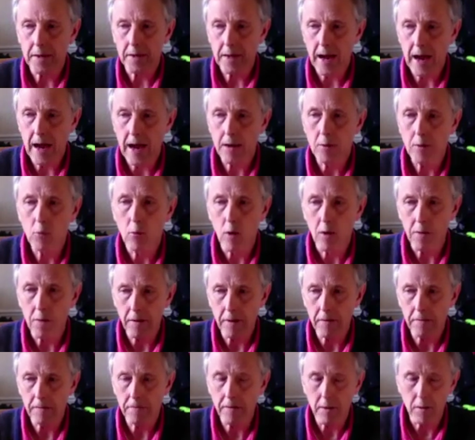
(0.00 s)
can, what
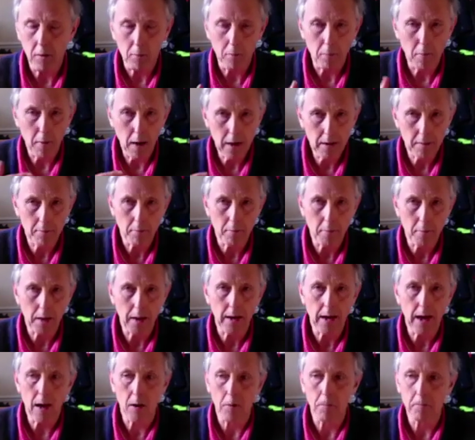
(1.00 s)
they feel might
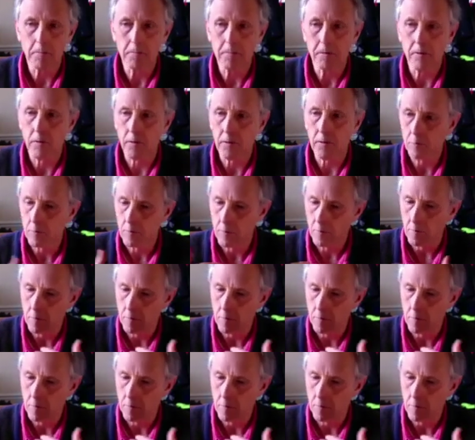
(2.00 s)
be helpful,